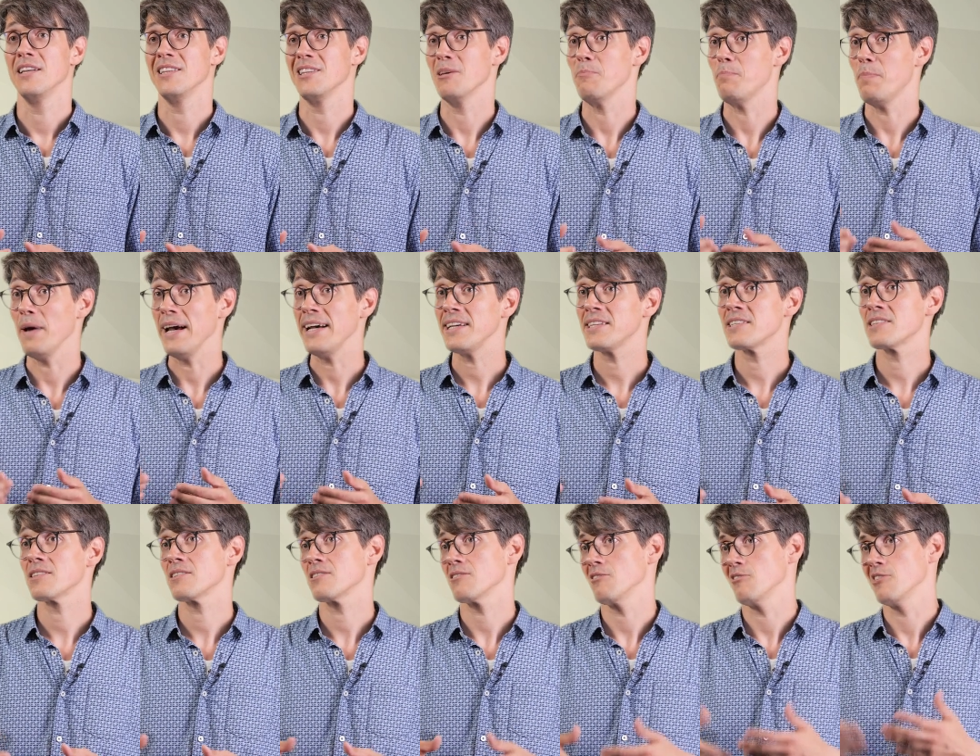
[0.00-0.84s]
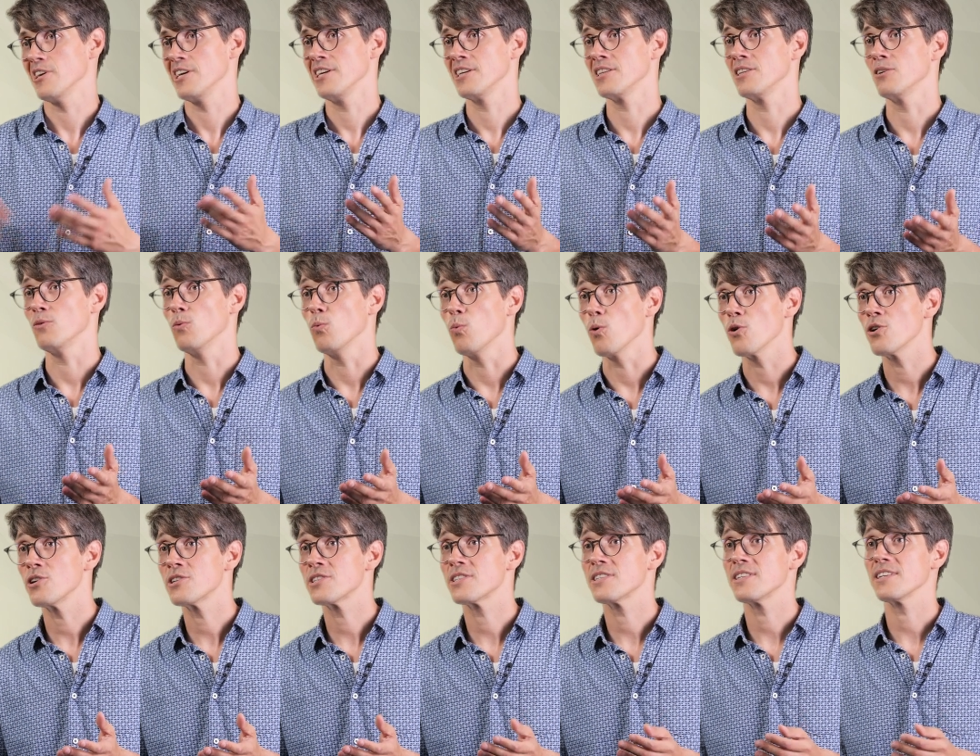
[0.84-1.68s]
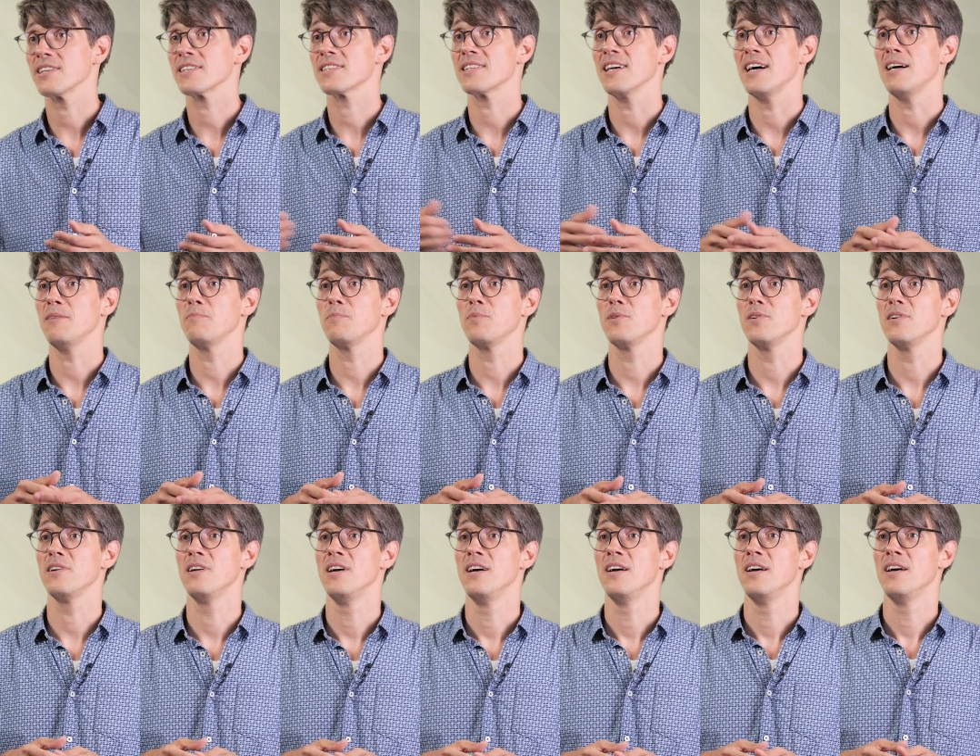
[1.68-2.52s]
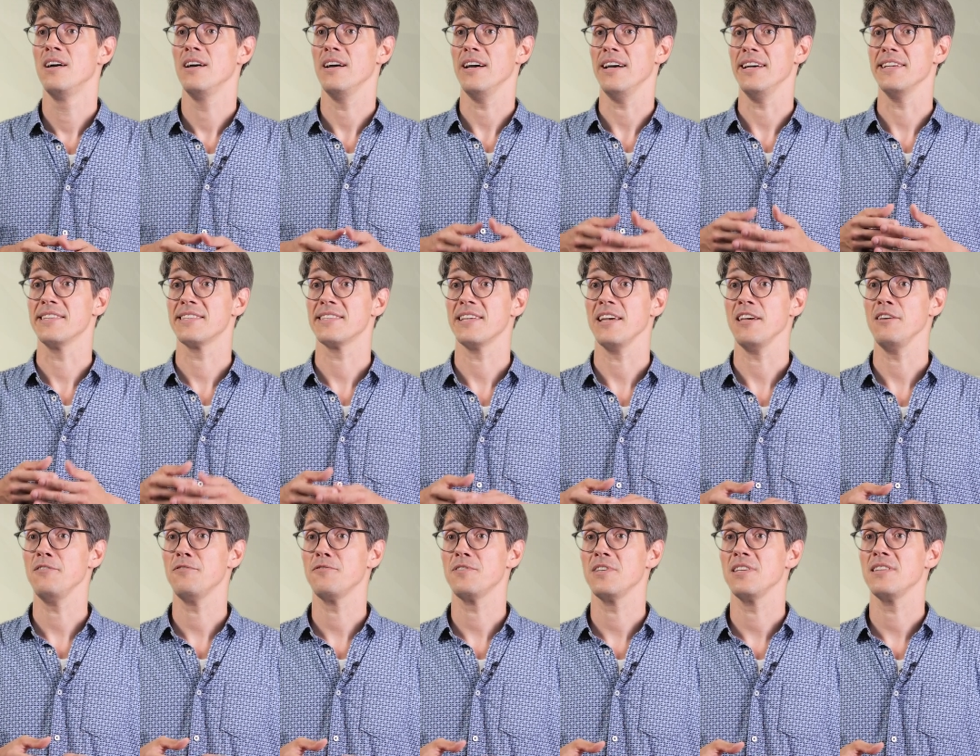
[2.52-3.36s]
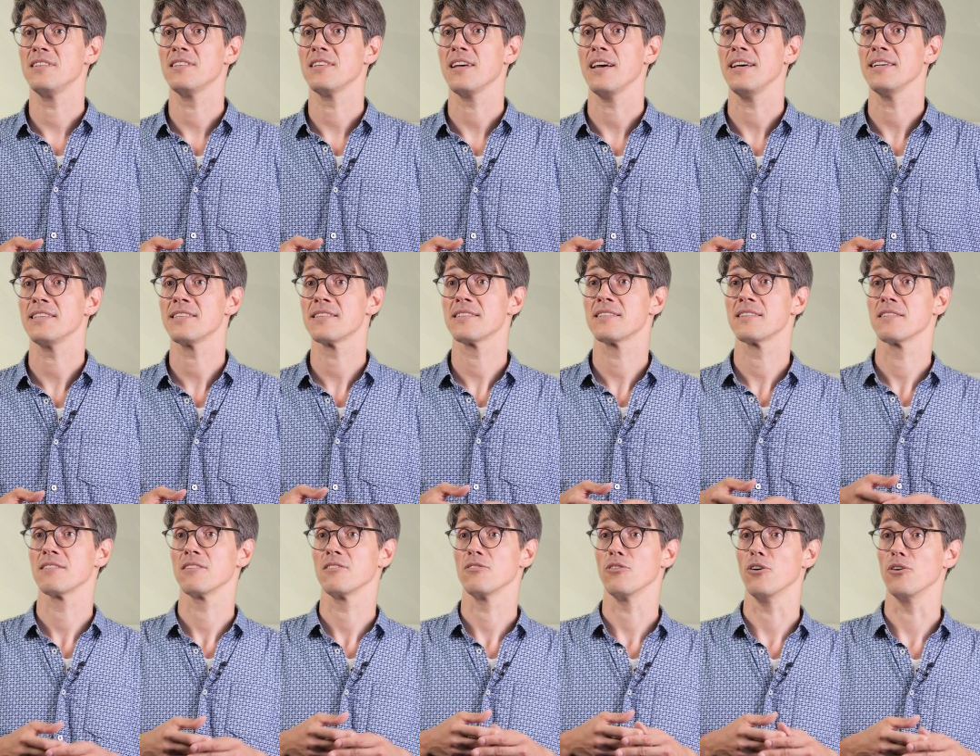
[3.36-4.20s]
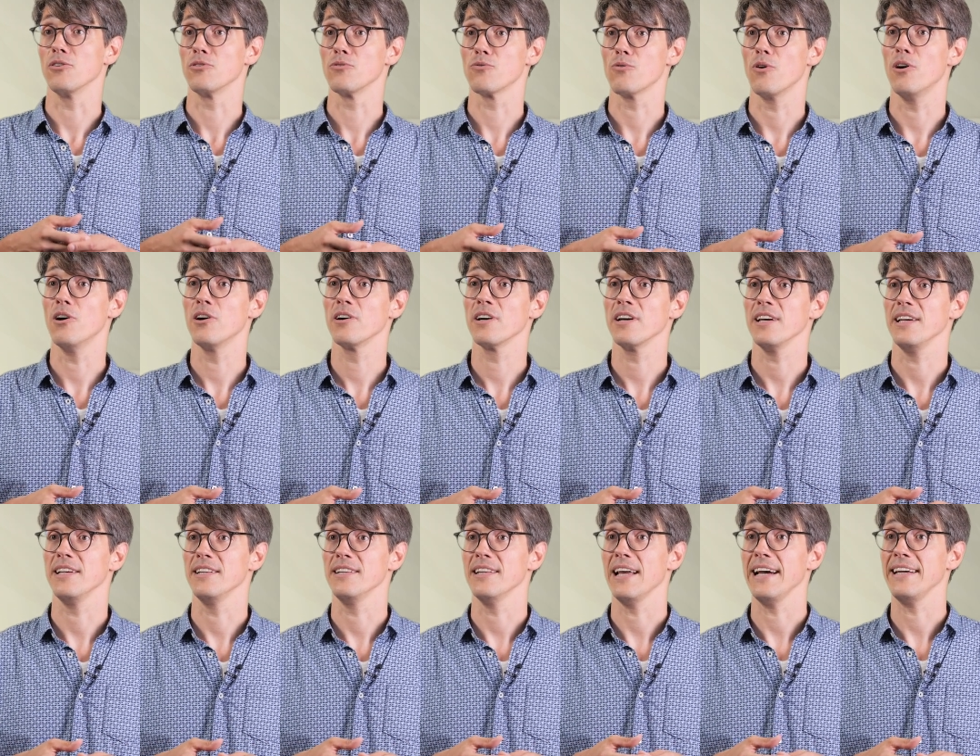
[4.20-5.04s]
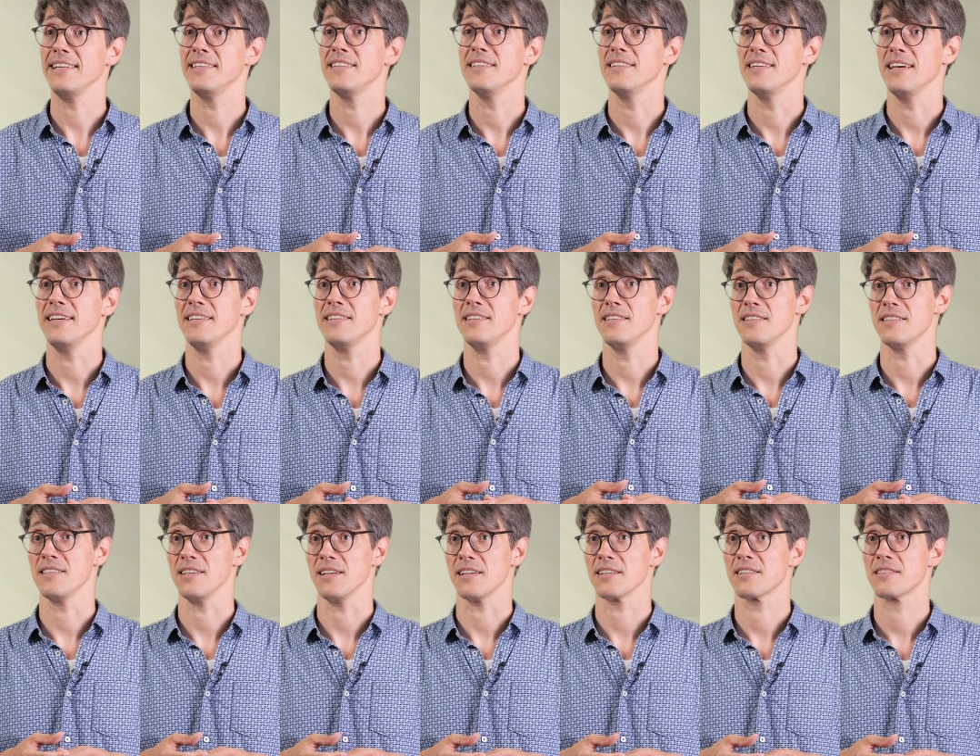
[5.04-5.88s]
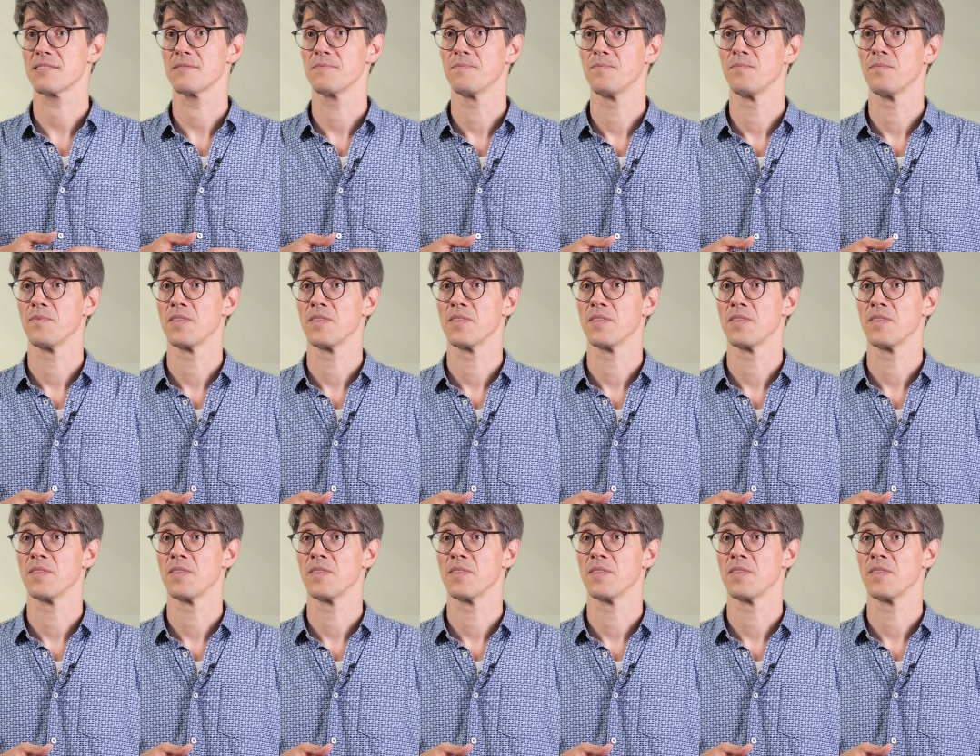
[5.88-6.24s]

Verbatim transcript: The best, or here the worst example, a safety test gone wrong in 1986.